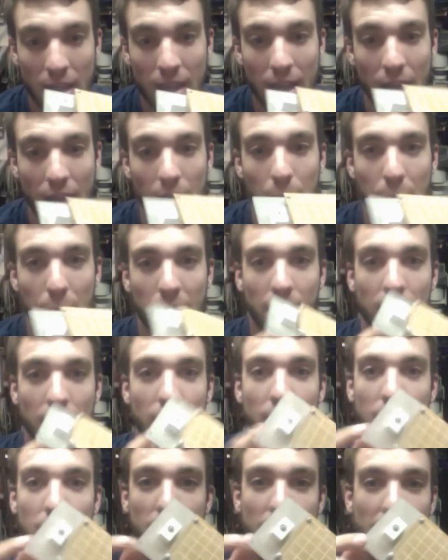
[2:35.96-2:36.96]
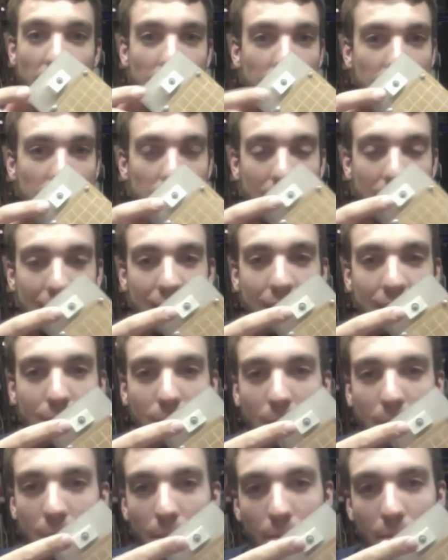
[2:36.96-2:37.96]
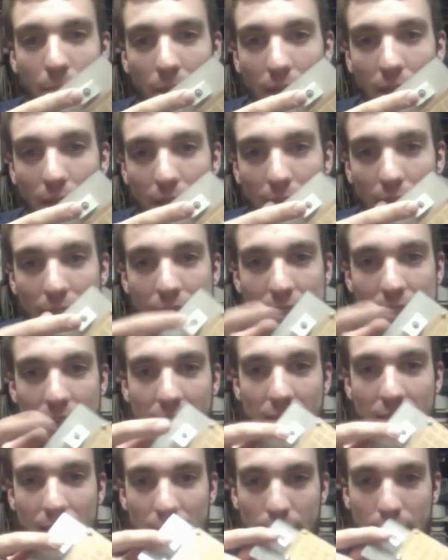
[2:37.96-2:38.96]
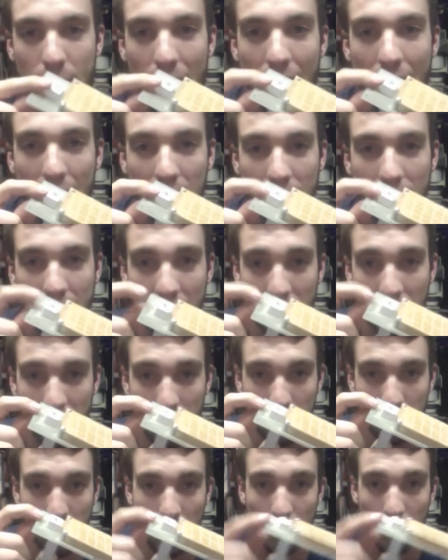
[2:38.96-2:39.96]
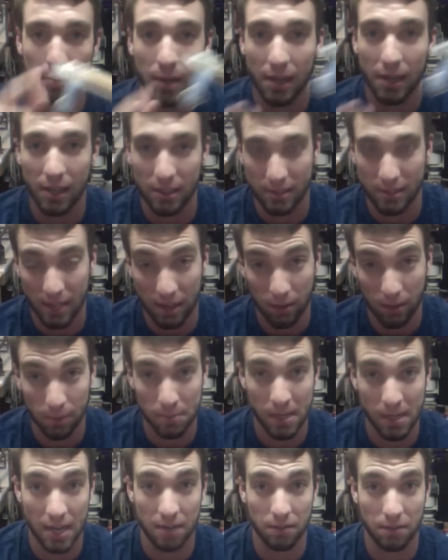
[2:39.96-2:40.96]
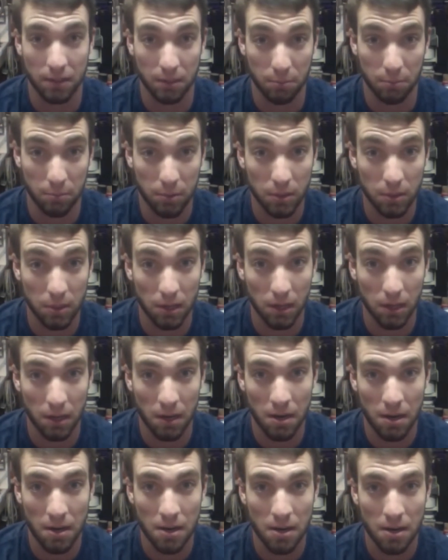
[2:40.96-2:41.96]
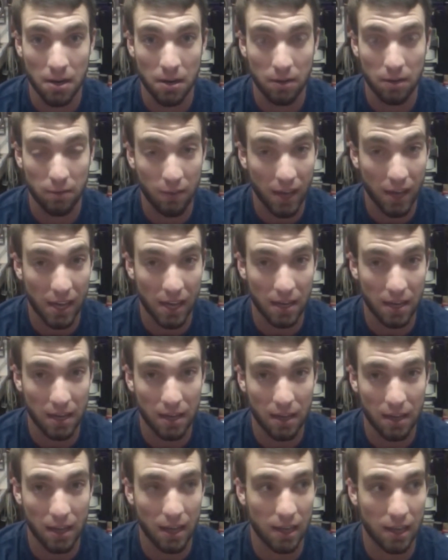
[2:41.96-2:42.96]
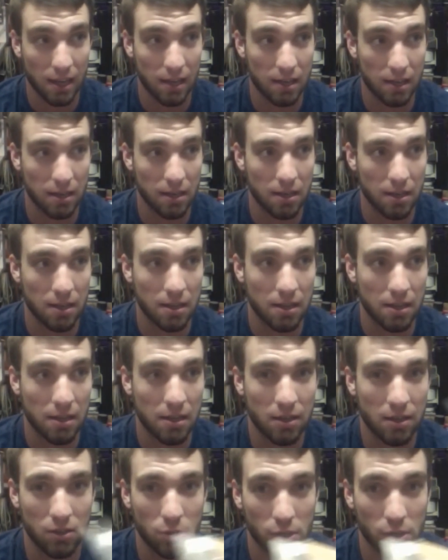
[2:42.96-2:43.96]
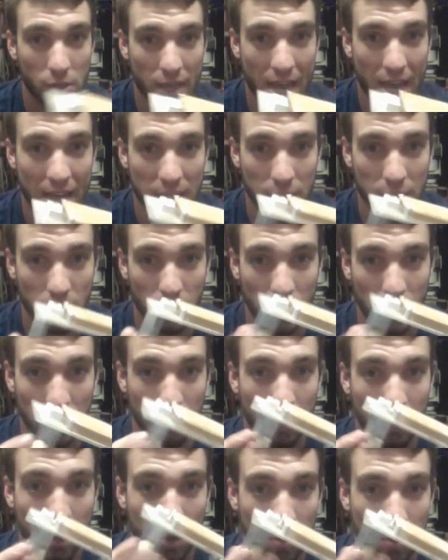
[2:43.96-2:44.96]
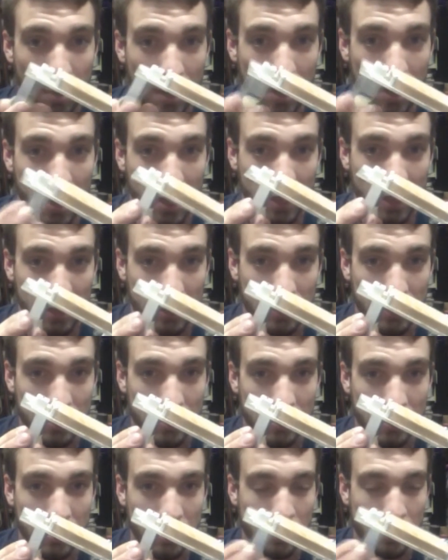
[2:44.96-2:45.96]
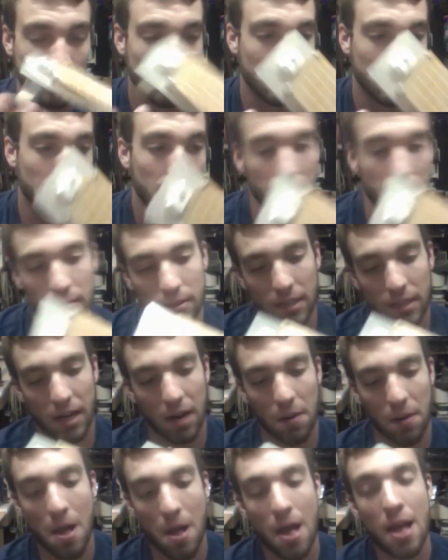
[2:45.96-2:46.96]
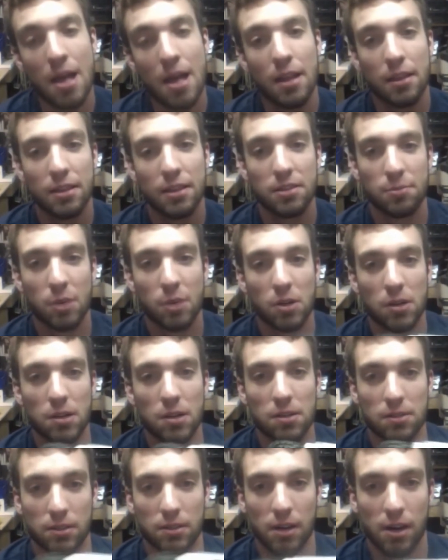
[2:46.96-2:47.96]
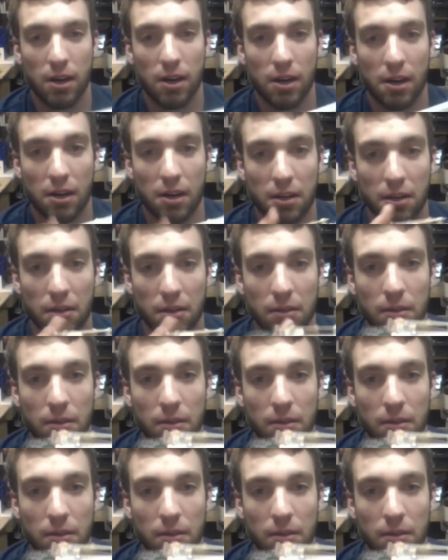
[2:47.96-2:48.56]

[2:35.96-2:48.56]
Up here, you can't see them, but inside this block, there's actually ball bearings I ripped out of a computer fan. And so a caster with ball bearings, you know, these motors are